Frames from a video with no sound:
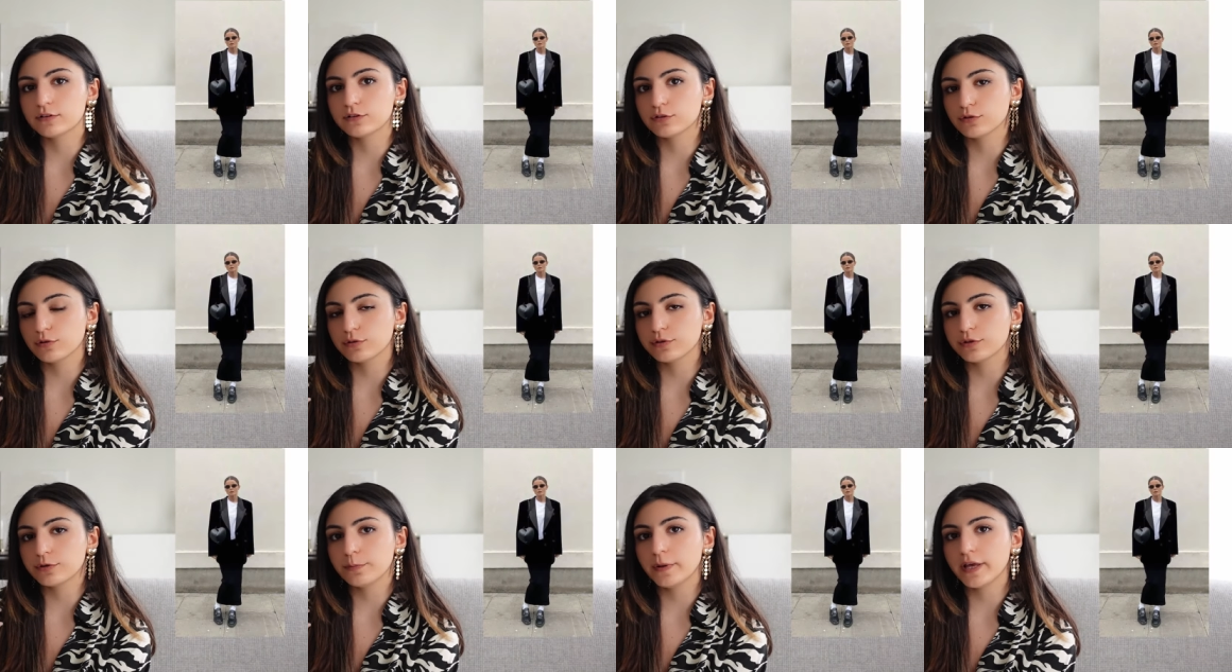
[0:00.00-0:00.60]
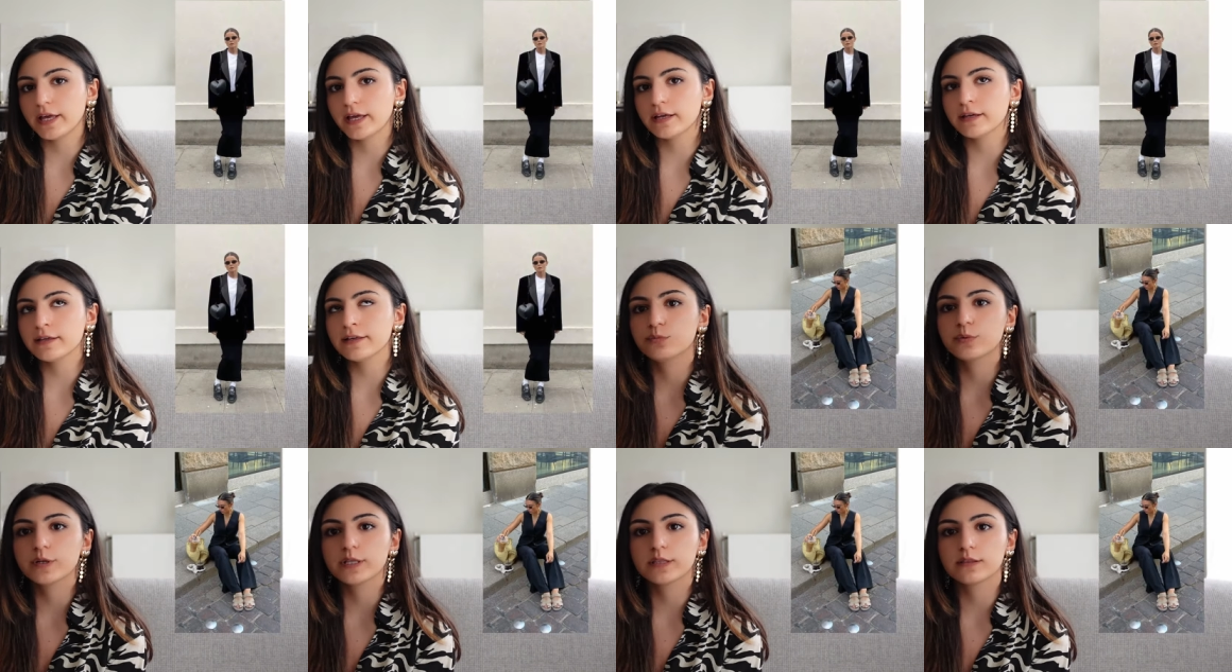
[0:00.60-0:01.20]
shoulder bag
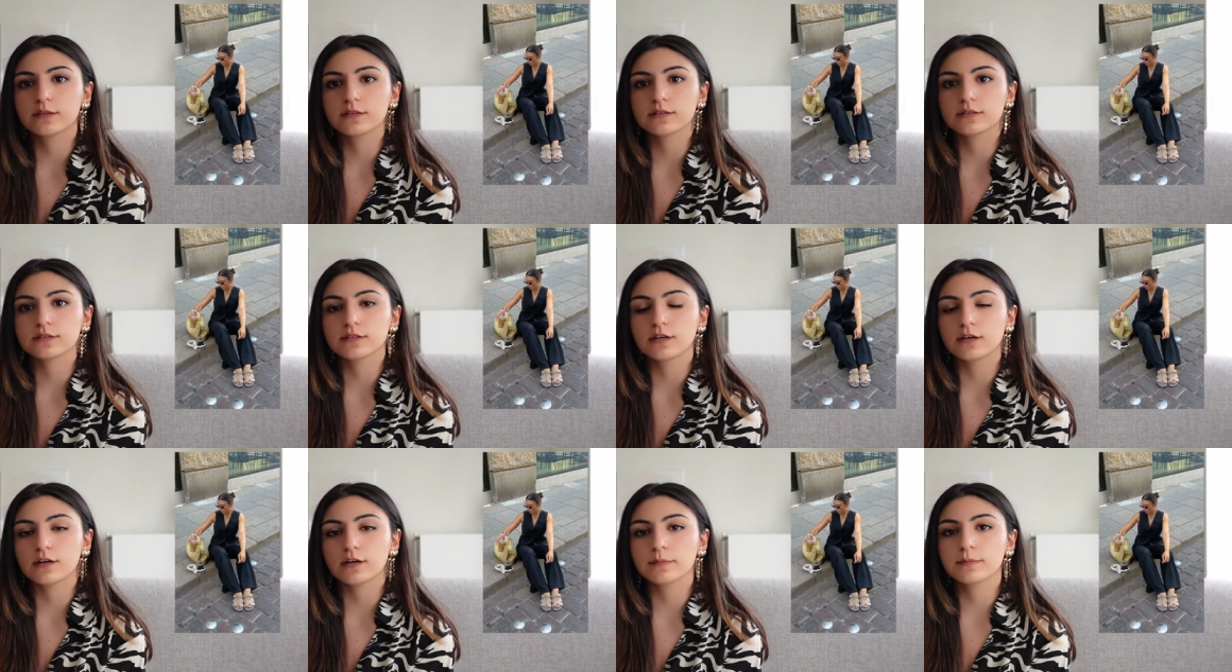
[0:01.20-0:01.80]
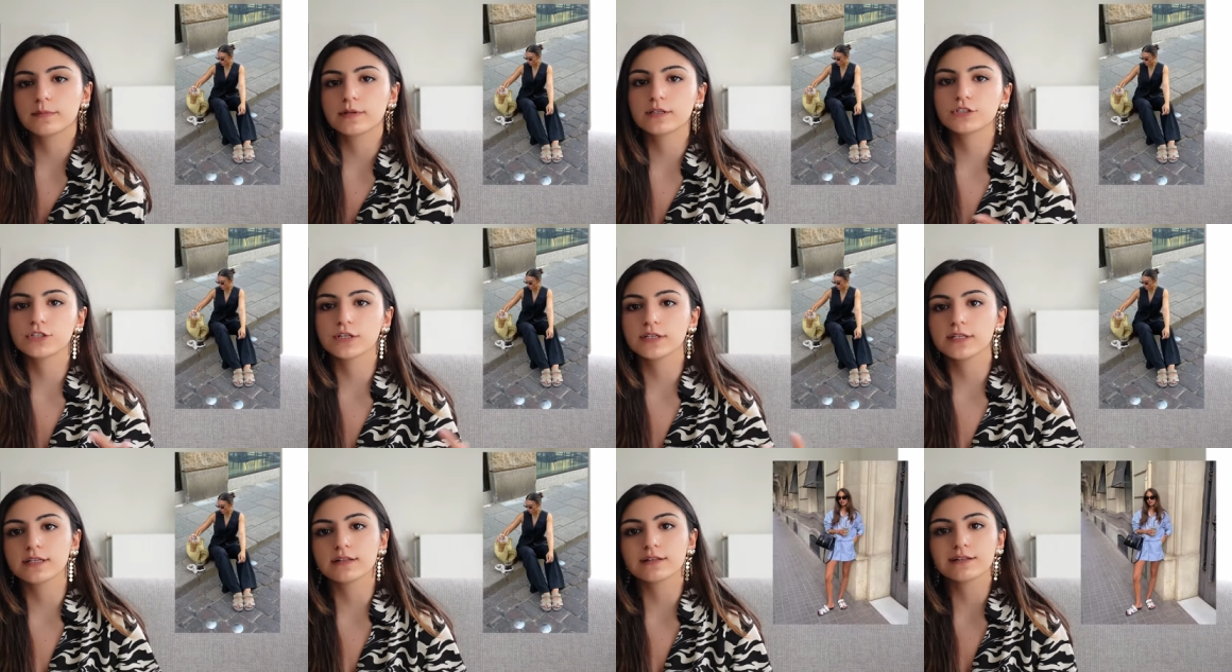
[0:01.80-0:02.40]
with some
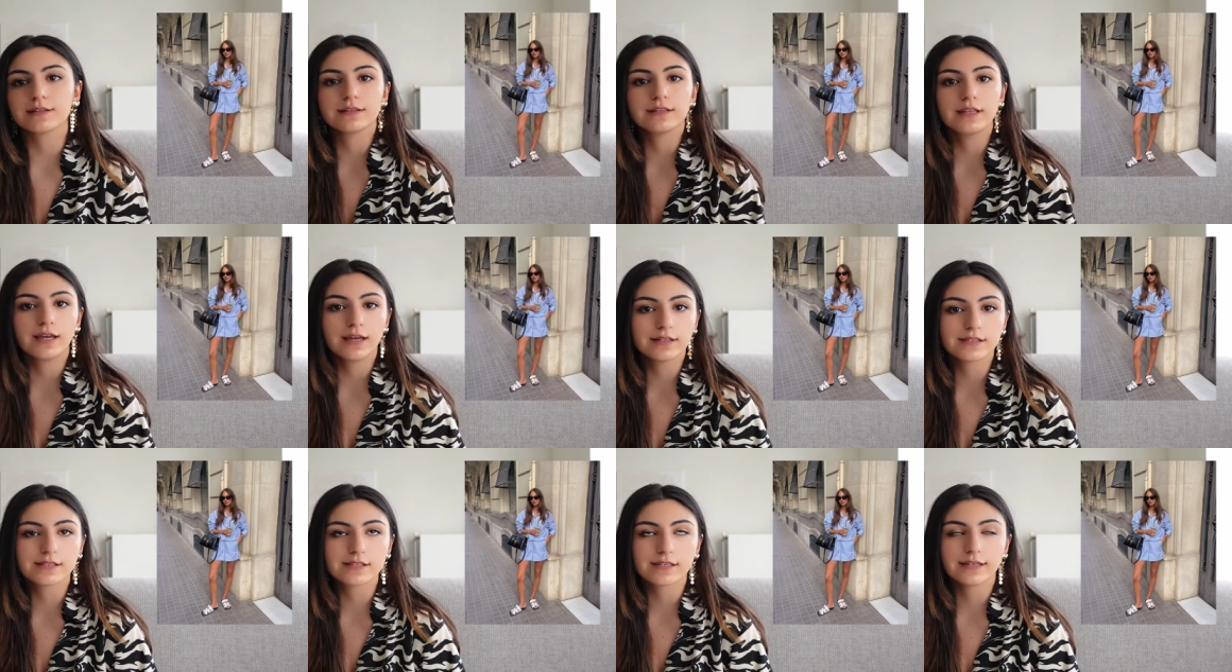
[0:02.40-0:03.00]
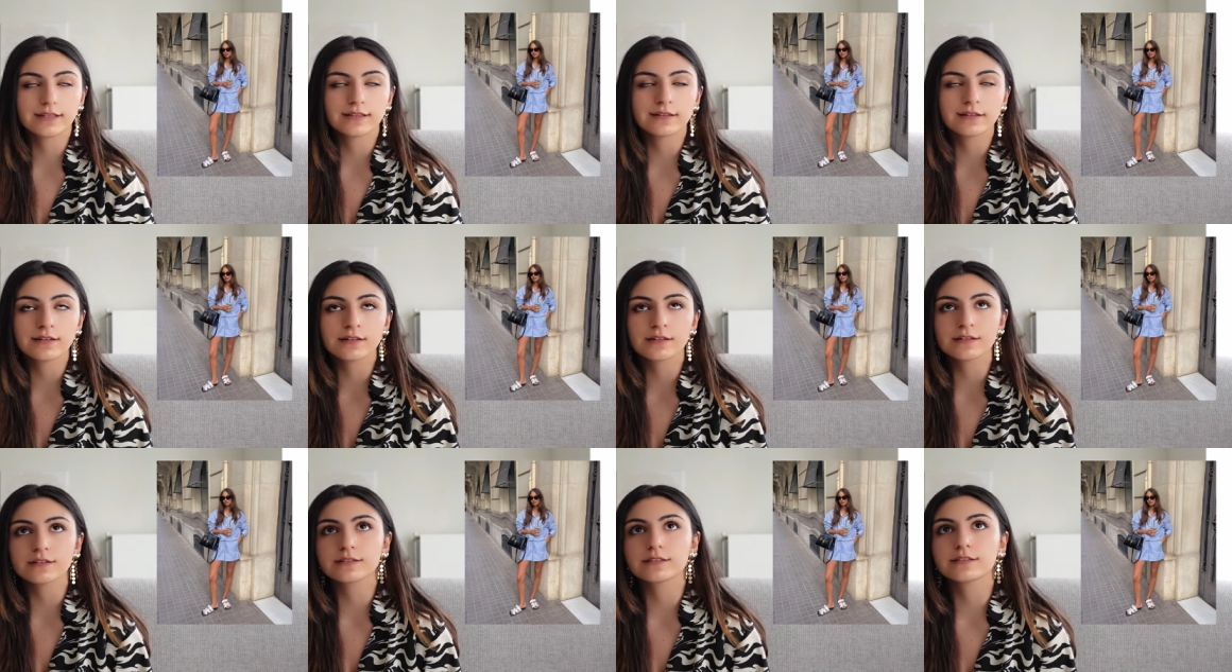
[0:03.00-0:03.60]
Chanel Dad
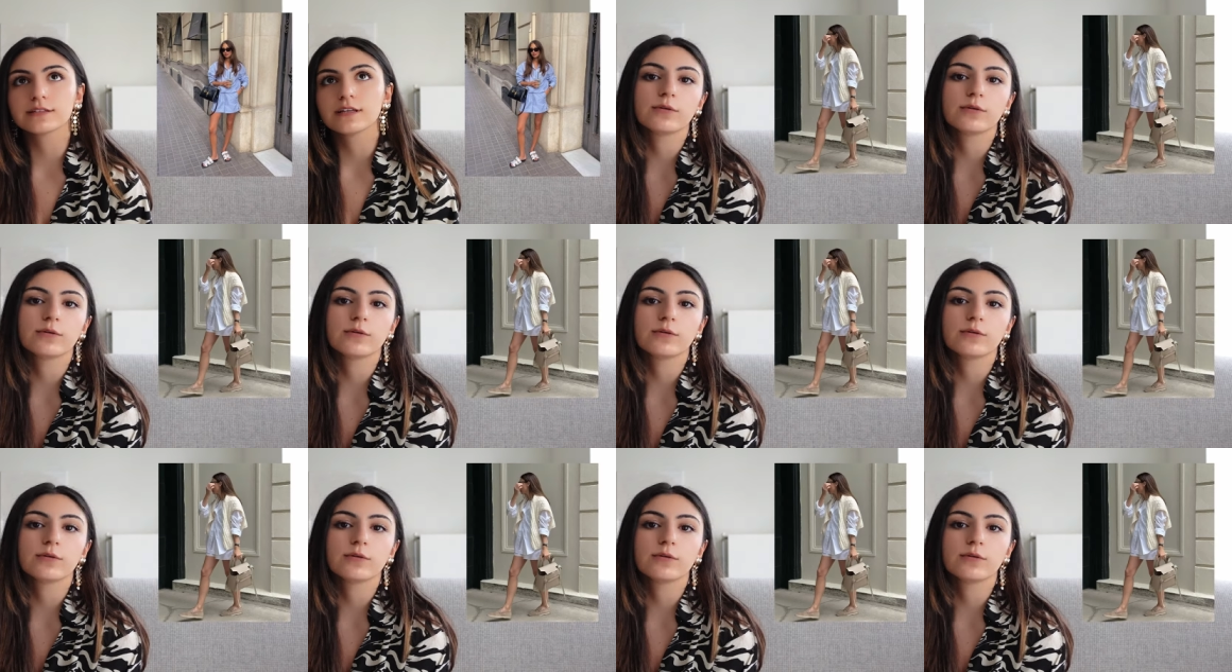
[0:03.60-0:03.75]
sandals,